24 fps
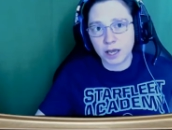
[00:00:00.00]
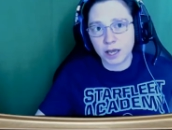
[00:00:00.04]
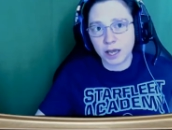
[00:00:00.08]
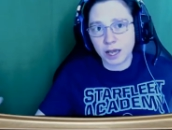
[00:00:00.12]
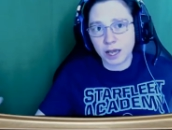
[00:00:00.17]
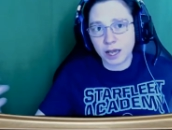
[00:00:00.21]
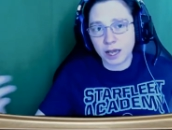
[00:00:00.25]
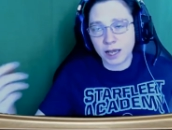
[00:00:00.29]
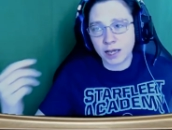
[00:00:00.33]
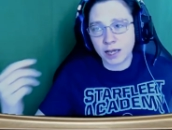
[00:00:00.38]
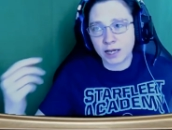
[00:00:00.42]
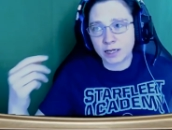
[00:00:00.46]

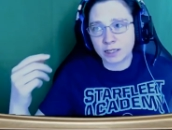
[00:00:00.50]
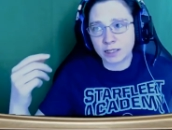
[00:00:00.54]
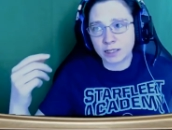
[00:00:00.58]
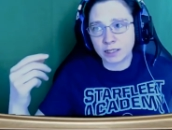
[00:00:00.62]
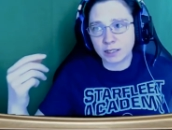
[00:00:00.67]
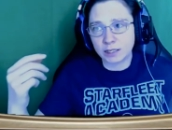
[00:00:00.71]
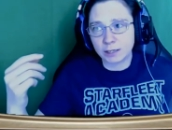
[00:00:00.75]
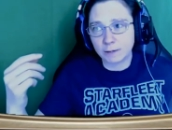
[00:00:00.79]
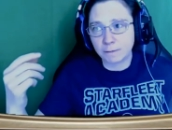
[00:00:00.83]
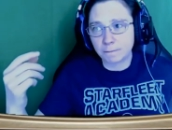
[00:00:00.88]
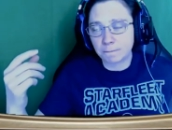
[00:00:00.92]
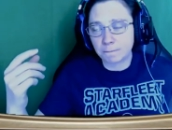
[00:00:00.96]
And
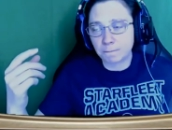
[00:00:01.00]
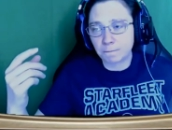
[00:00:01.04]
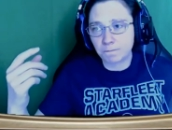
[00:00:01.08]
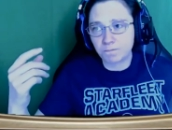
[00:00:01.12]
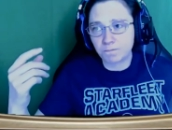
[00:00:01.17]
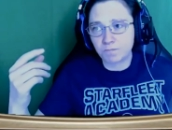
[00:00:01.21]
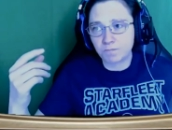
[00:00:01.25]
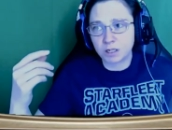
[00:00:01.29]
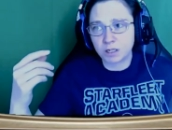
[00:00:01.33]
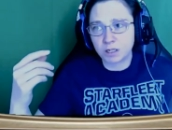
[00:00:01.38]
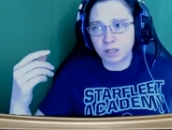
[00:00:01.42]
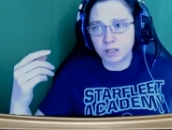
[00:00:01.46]

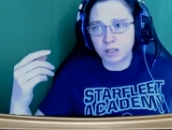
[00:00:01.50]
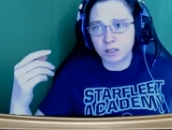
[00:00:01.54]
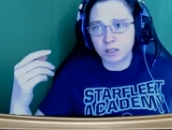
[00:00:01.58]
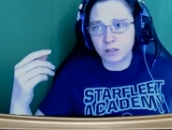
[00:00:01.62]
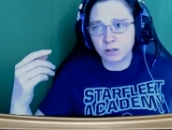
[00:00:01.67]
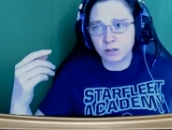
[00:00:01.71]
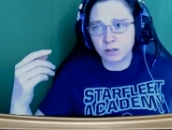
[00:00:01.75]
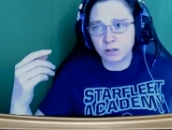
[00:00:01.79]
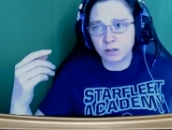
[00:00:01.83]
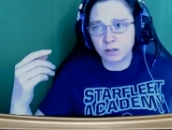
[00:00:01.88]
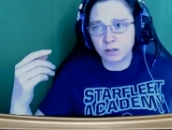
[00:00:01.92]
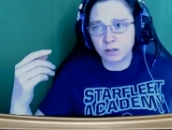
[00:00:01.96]

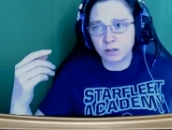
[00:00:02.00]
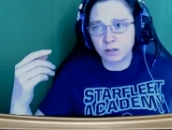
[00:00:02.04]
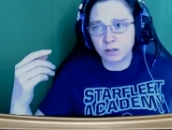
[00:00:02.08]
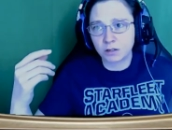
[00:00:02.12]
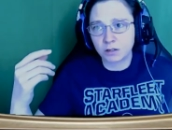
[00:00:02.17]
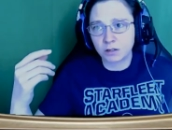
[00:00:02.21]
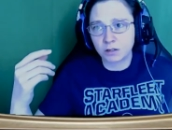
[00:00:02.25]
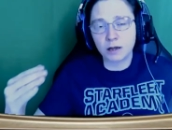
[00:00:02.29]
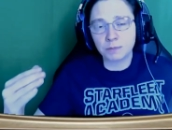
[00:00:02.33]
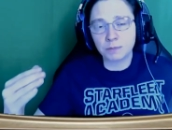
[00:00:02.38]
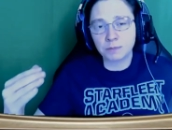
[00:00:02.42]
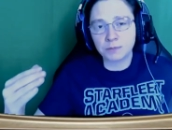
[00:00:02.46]
growing
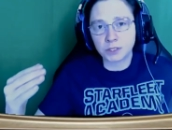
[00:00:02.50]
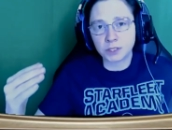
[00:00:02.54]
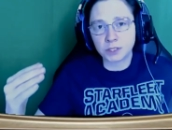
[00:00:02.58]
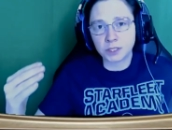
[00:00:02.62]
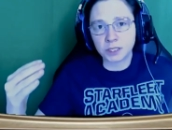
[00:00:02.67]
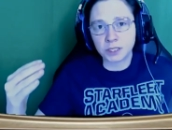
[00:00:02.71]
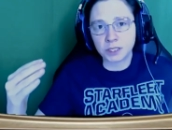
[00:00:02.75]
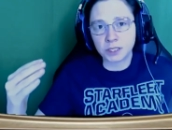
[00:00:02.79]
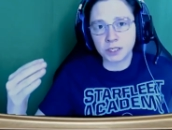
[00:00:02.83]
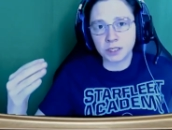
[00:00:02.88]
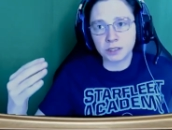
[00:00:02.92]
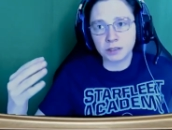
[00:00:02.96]
up,
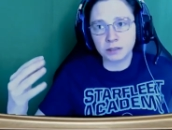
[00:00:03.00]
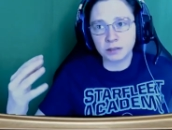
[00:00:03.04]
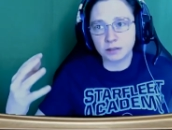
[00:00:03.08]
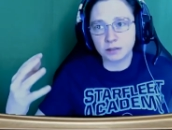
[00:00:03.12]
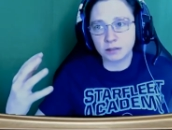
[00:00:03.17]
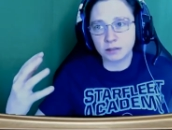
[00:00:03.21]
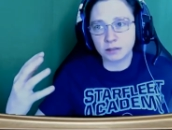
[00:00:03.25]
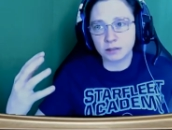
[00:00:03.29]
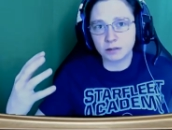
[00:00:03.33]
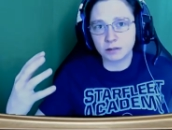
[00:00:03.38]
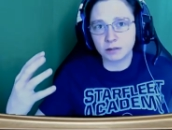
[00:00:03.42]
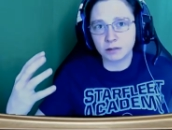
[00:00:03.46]
she
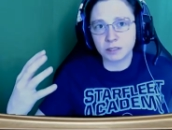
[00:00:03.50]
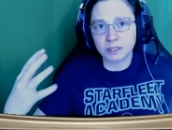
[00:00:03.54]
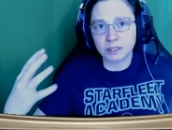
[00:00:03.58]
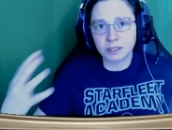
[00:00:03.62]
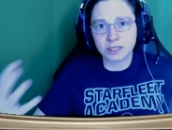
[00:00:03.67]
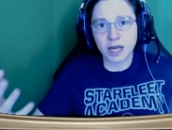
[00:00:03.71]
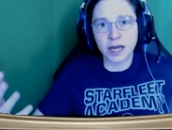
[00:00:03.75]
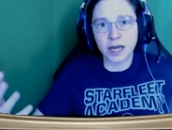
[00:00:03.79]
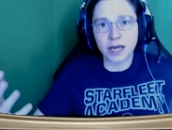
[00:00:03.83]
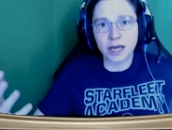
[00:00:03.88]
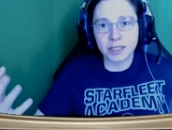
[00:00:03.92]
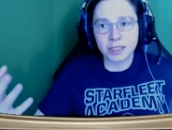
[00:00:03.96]

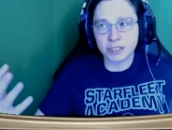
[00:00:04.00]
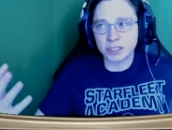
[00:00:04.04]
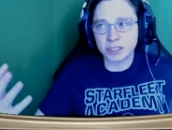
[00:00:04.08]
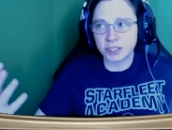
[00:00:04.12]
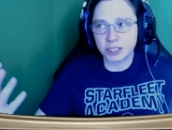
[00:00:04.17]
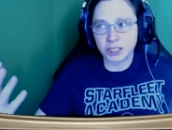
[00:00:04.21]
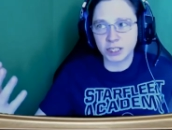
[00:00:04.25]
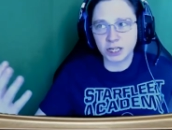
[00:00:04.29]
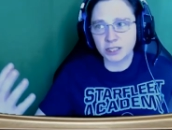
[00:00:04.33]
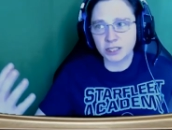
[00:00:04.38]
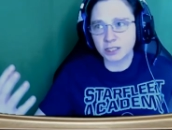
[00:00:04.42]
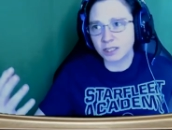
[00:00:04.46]
decides she
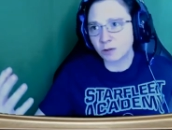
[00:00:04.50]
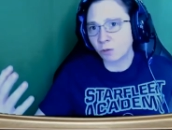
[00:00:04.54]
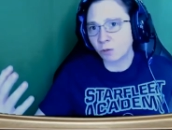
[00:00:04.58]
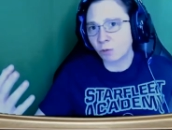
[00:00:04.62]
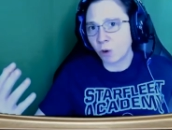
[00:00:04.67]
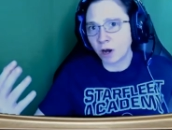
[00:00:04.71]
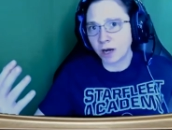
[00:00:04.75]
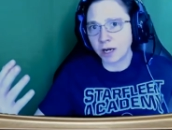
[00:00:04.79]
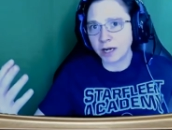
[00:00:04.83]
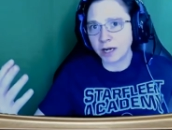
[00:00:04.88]
doesn't want